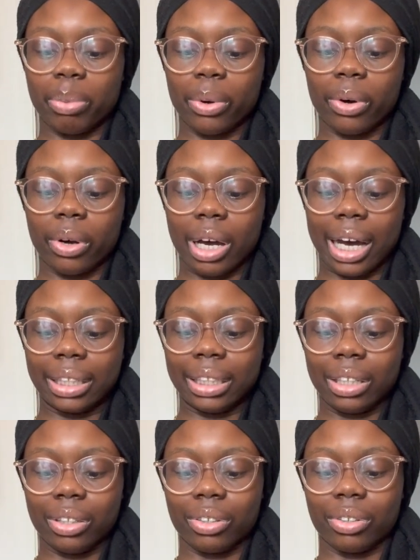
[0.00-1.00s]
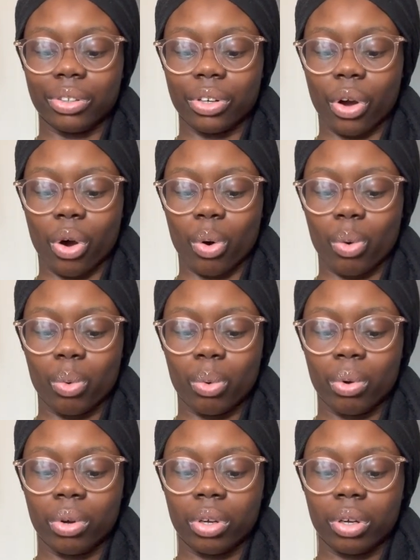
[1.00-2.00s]
but I didn't
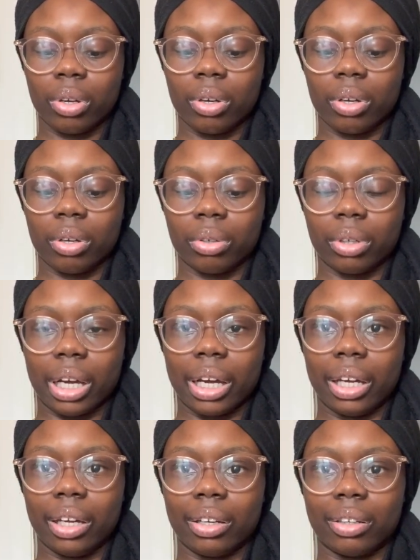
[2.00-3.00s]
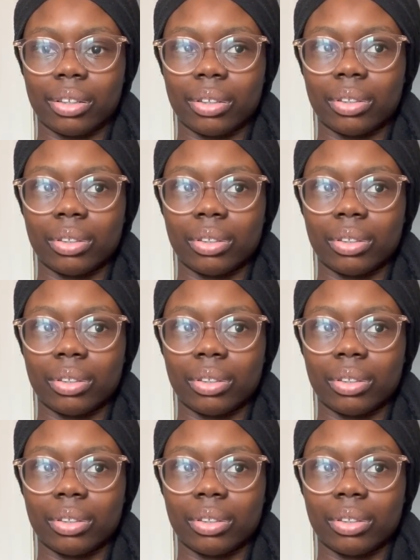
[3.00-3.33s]
know, like,